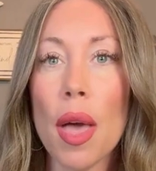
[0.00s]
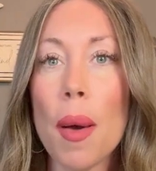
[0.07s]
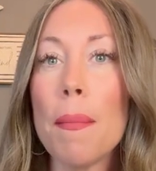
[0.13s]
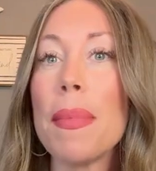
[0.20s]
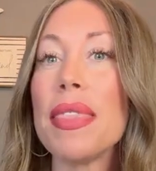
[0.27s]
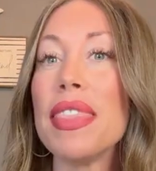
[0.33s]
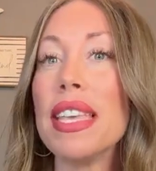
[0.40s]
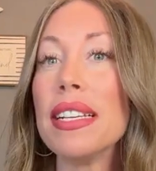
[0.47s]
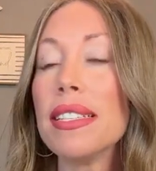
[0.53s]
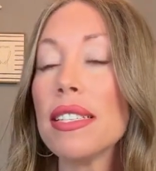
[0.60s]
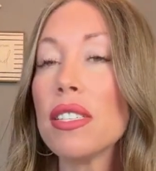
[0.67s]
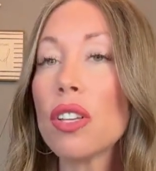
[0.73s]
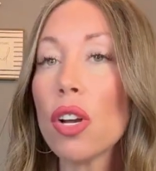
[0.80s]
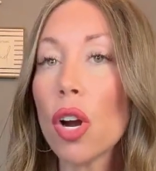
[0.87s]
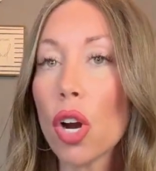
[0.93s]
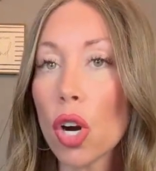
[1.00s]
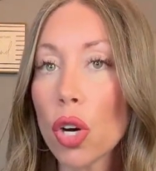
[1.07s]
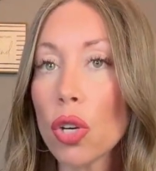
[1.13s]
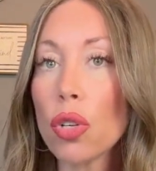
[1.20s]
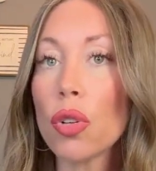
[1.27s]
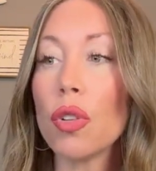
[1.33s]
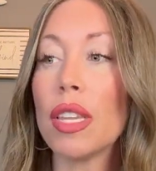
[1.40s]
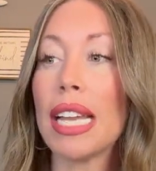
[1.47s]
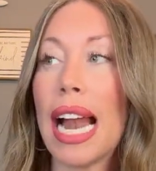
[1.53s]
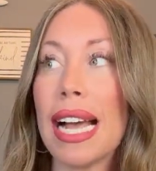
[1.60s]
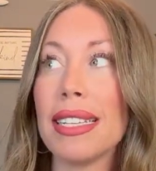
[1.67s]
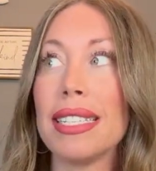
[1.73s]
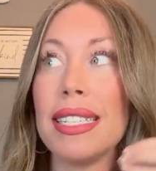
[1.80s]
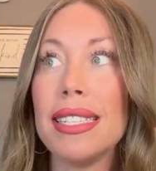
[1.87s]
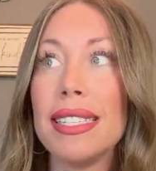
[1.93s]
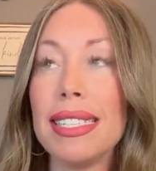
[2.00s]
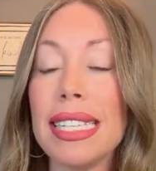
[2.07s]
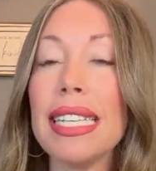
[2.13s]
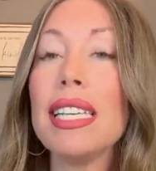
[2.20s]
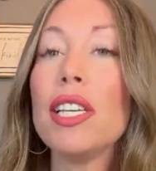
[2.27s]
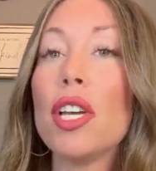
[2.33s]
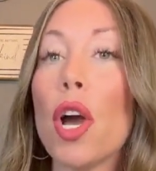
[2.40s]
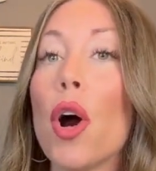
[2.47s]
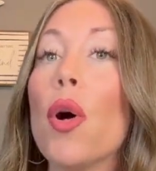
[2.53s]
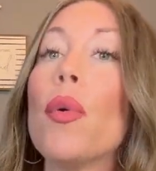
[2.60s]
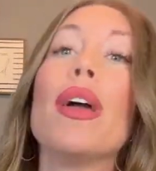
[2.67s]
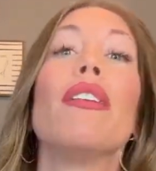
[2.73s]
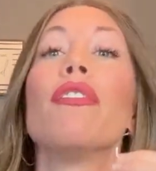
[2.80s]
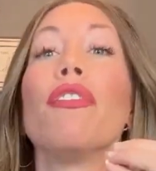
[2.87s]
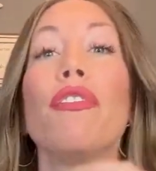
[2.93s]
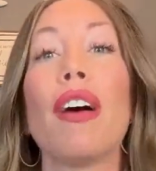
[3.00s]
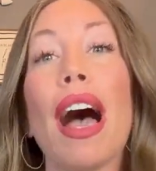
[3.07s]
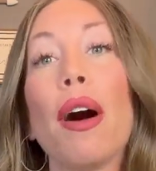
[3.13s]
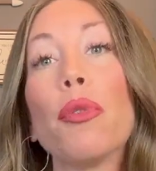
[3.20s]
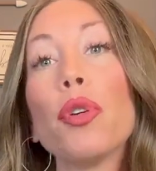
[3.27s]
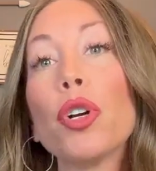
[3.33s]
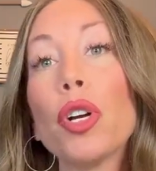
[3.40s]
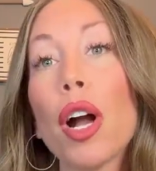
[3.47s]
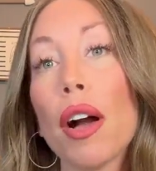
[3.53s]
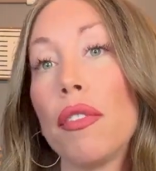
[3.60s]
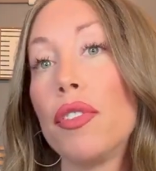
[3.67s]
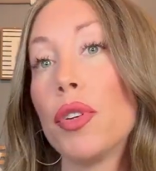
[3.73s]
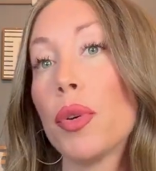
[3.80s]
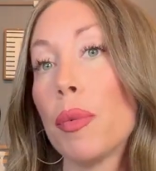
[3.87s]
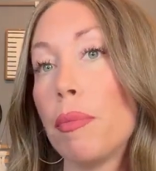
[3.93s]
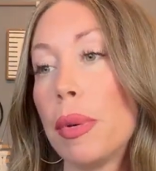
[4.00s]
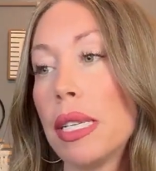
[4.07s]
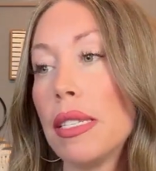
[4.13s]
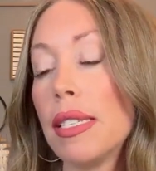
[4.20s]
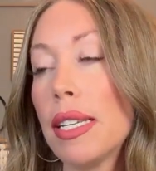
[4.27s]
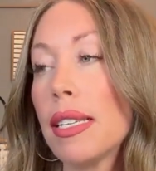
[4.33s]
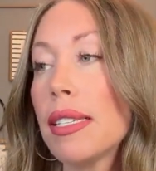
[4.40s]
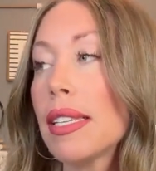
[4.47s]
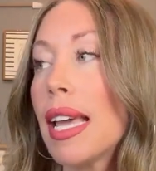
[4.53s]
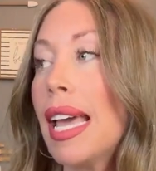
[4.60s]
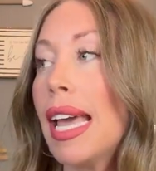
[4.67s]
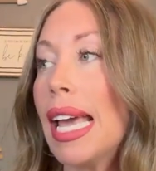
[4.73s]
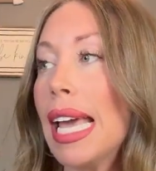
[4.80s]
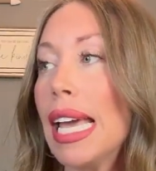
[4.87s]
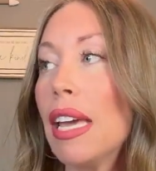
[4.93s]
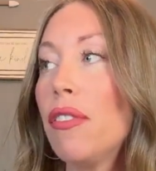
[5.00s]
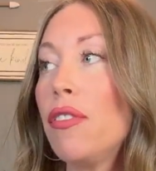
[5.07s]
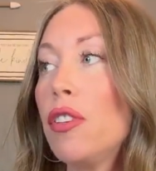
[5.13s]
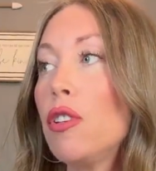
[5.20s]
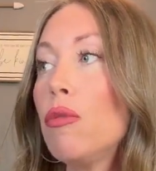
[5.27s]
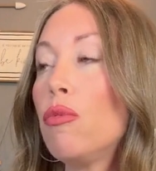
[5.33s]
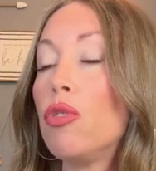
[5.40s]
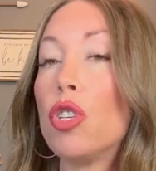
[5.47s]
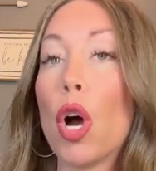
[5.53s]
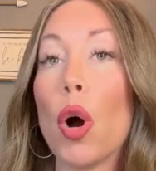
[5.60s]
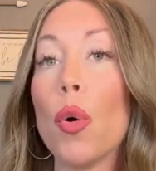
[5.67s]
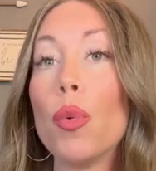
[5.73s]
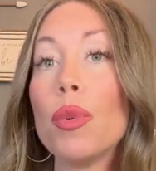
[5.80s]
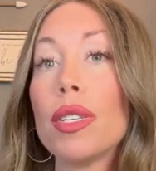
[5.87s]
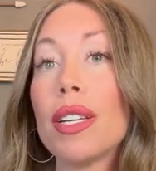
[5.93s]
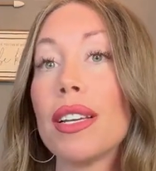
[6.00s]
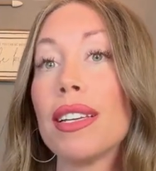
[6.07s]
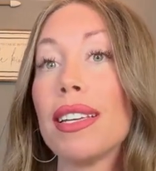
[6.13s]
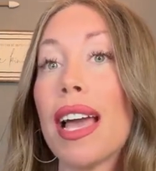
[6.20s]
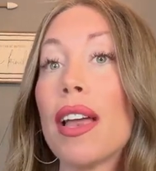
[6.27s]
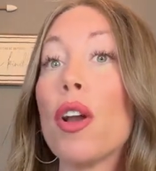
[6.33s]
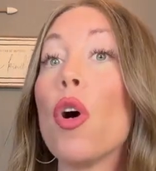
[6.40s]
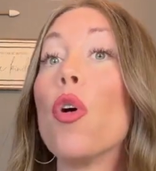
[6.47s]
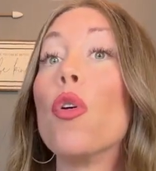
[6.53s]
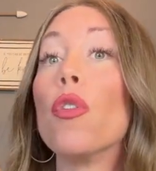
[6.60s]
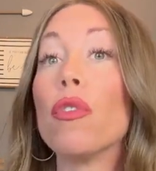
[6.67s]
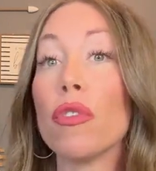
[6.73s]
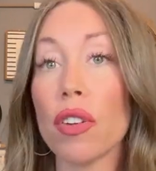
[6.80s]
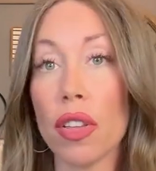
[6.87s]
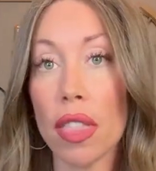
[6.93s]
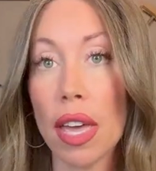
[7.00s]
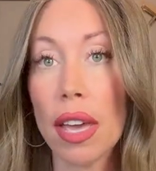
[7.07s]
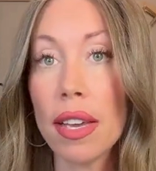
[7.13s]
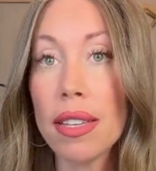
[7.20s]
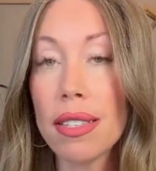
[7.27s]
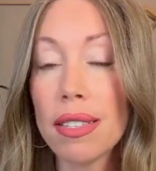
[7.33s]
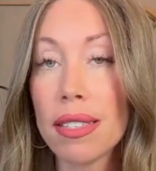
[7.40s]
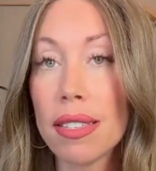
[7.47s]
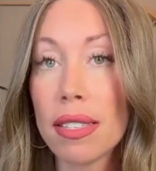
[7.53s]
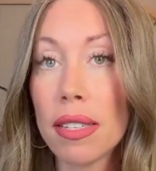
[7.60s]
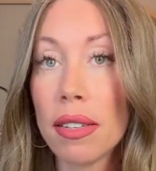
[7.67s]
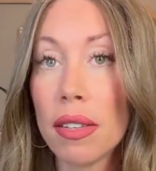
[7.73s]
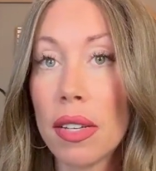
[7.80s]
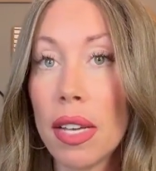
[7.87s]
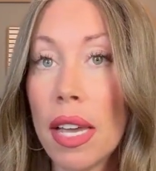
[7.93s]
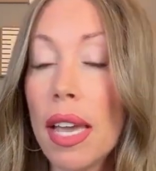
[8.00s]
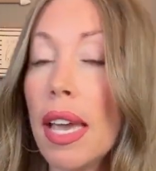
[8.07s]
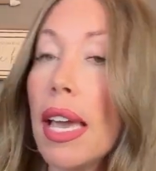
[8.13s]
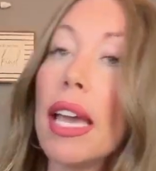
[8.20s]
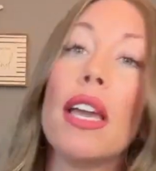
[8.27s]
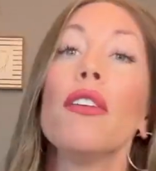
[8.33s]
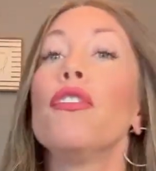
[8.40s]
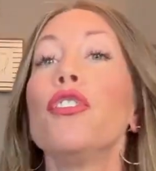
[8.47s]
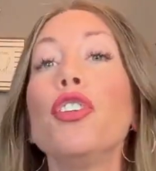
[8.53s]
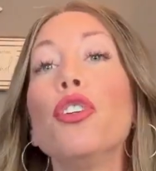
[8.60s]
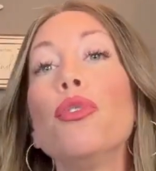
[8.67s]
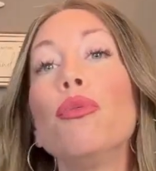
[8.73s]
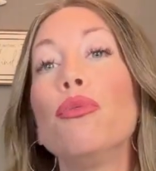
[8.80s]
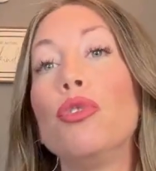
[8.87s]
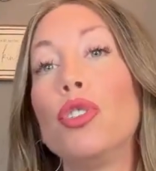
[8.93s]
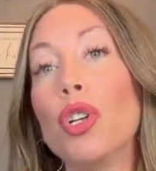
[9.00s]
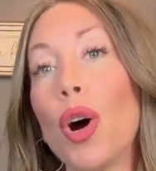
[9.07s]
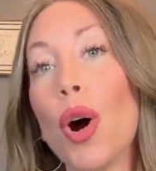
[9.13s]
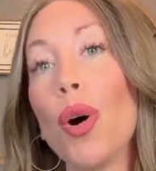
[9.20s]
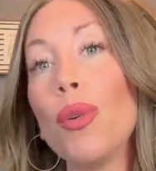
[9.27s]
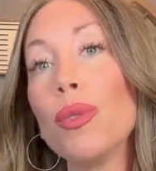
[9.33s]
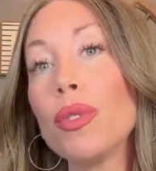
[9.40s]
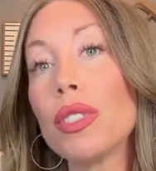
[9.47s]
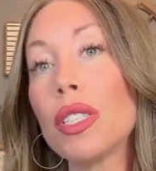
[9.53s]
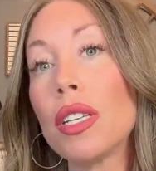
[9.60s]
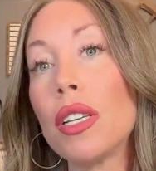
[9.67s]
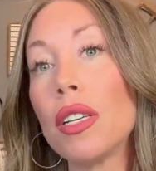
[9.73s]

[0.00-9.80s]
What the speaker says: But this is a hurdle that as the CEO and founder of your business, if you don't get over this, if you don't